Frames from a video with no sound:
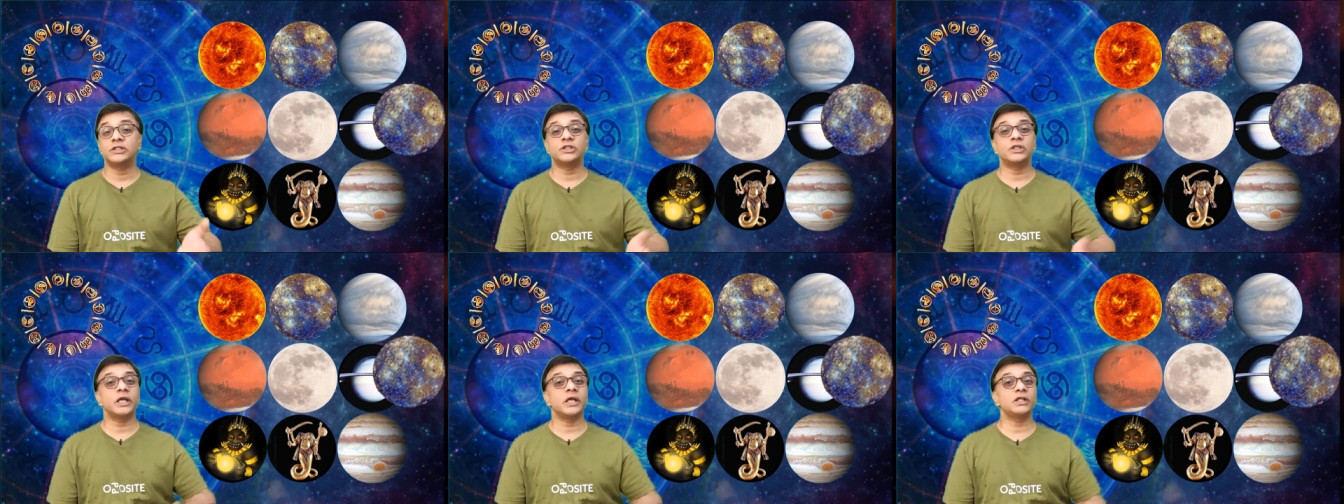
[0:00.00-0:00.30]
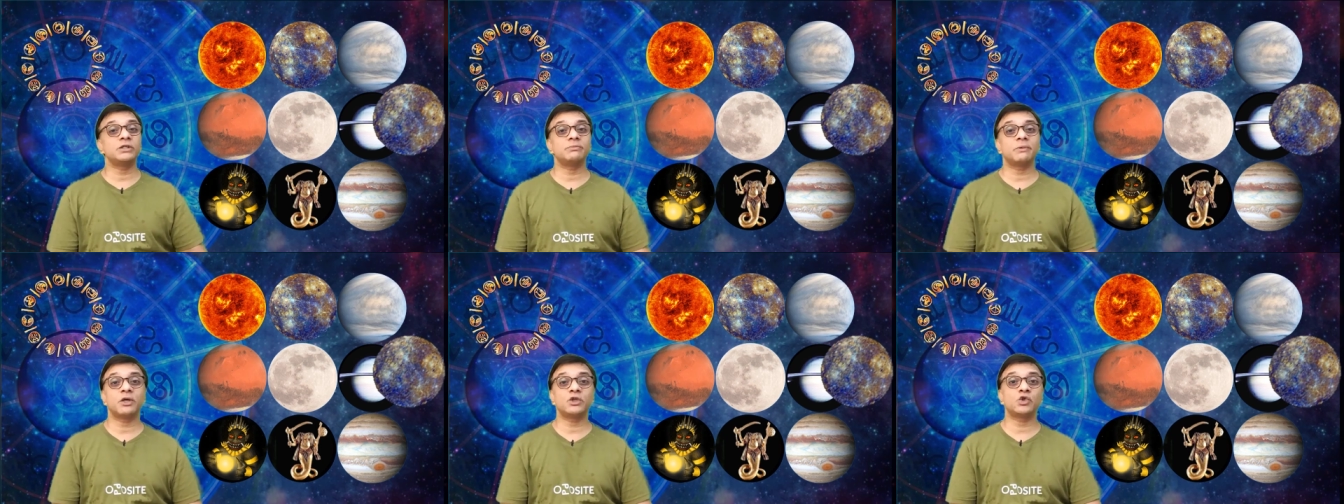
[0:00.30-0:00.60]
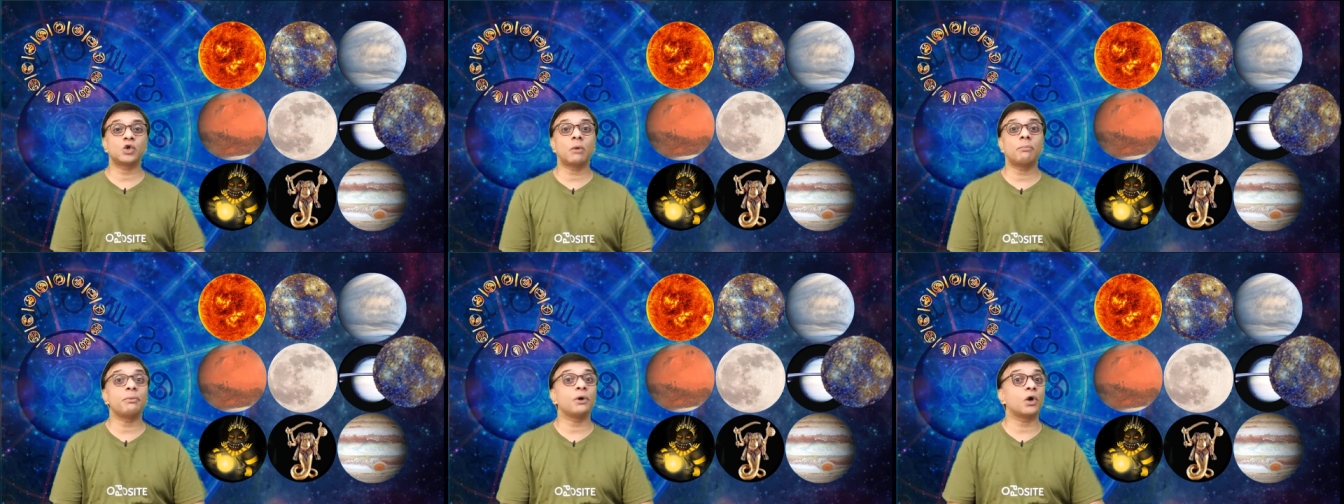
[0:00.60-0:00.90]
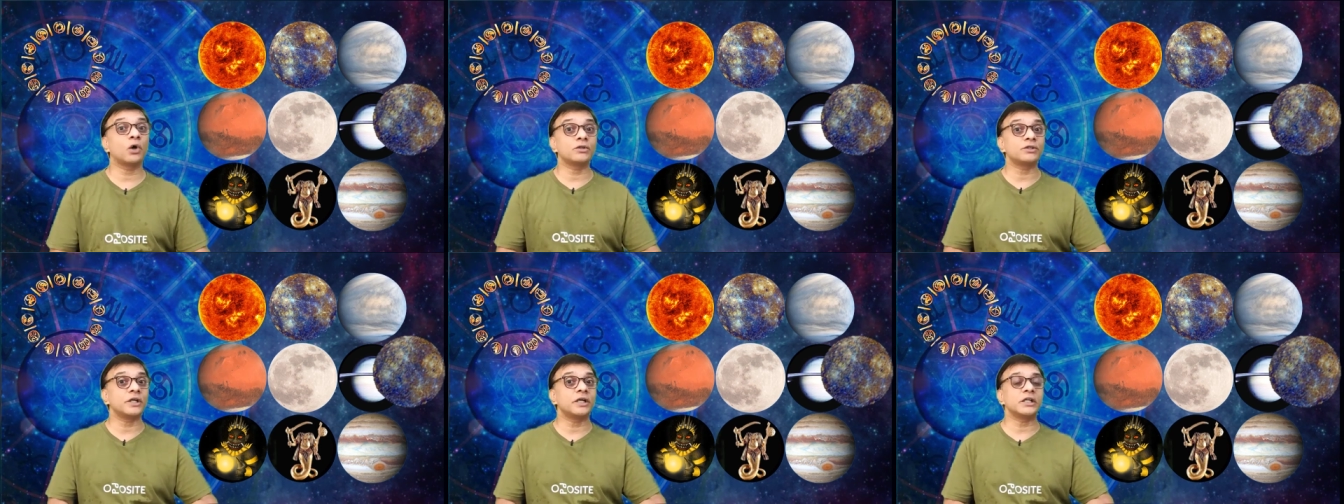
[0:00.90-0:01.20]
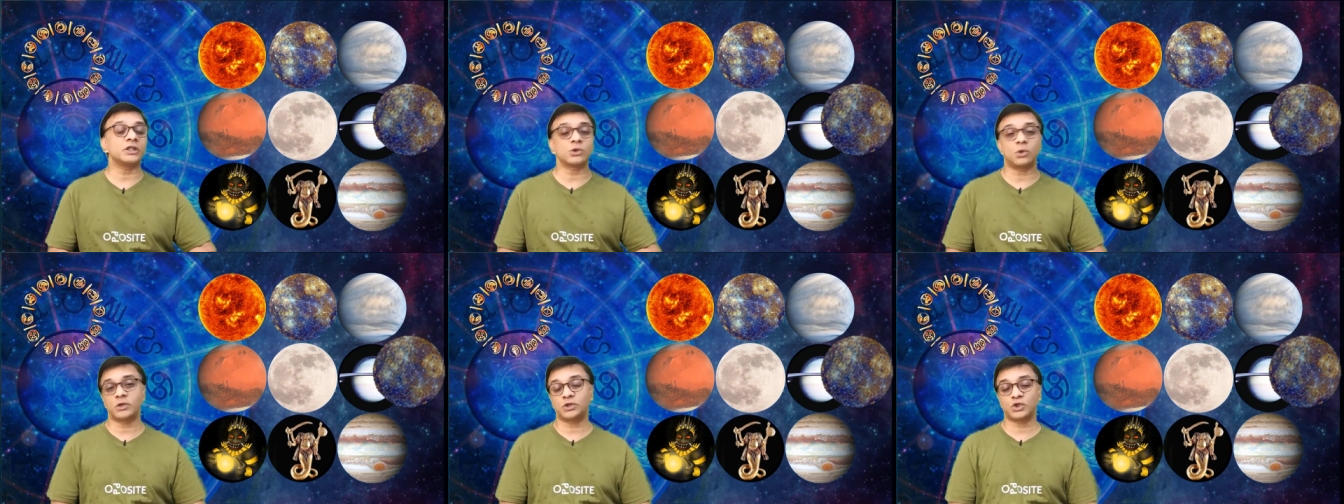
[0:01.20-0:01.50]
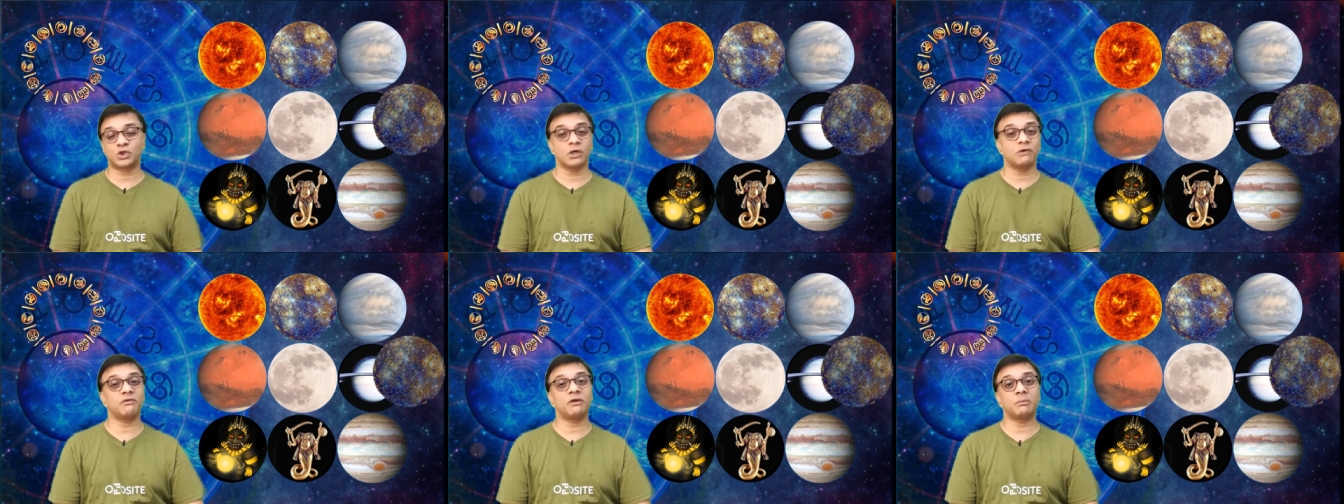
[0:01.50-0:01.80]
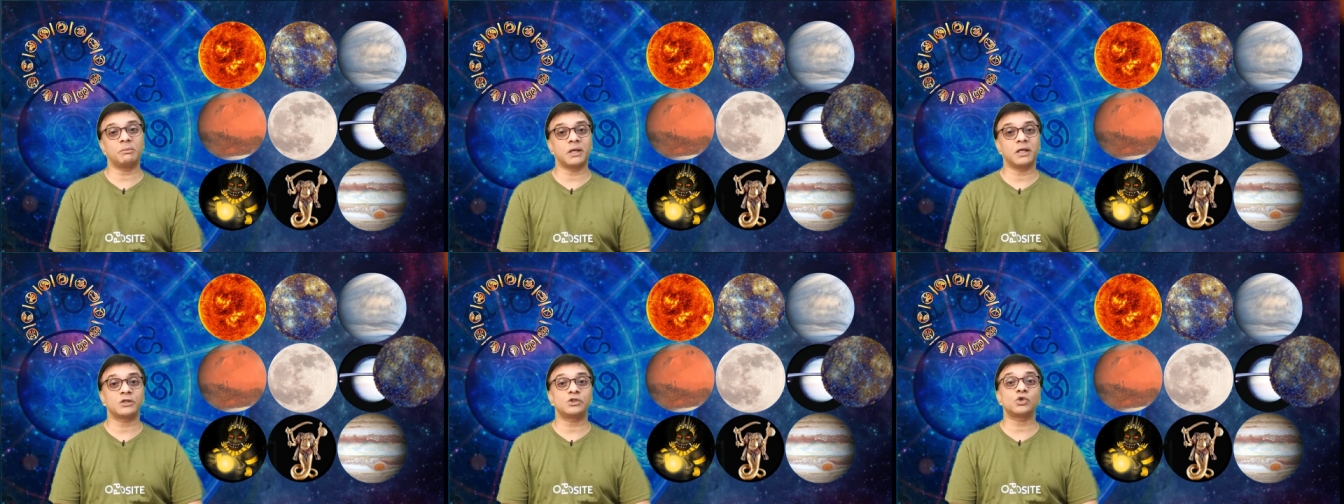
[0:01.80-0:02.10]
change my job because it is not
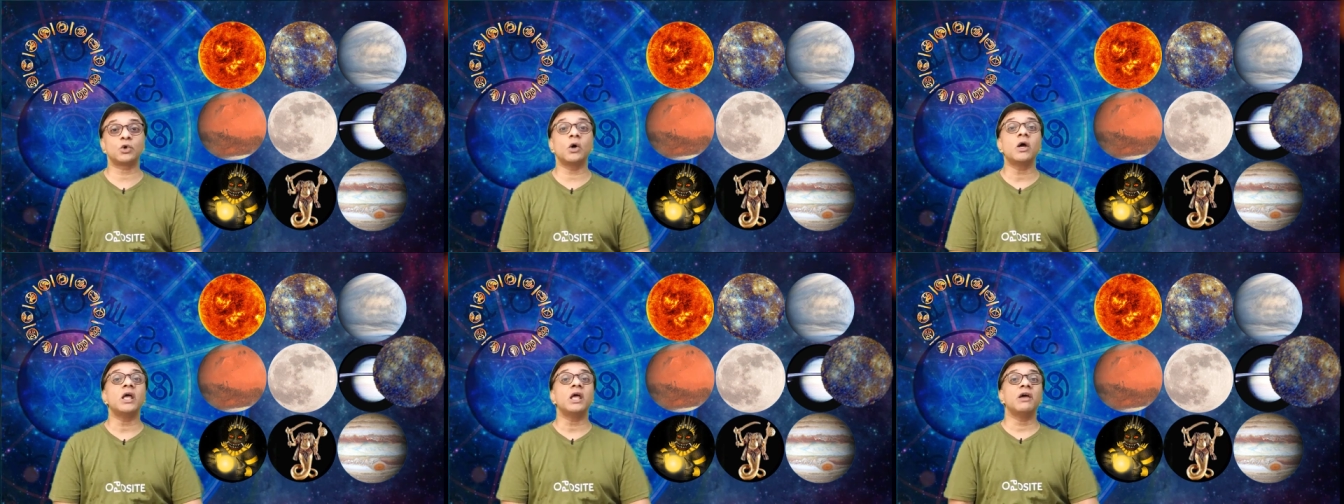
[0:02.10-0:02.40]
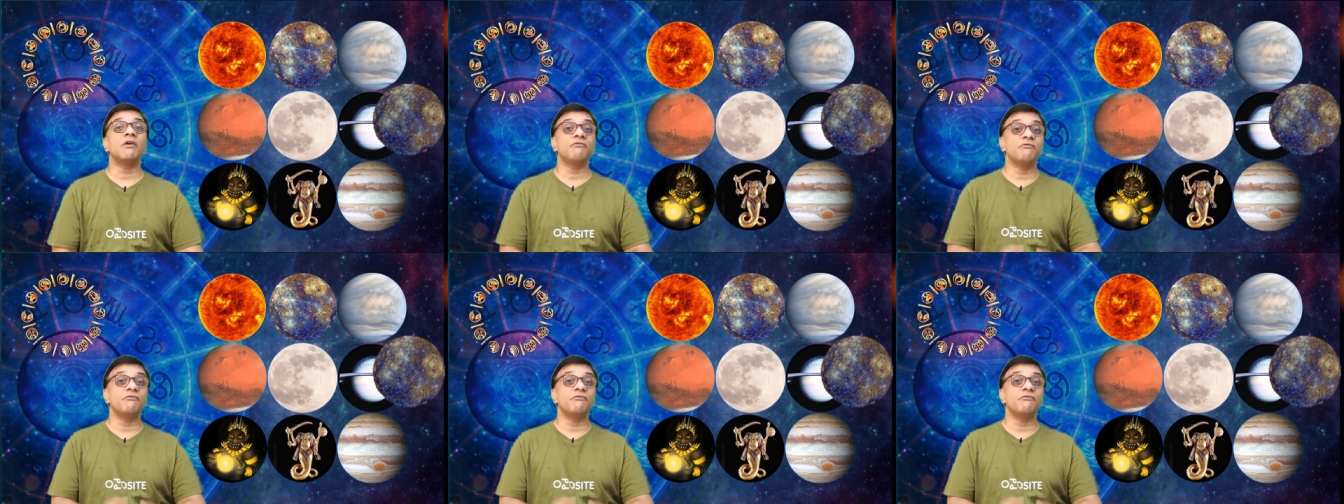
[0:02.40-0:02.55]
serving me so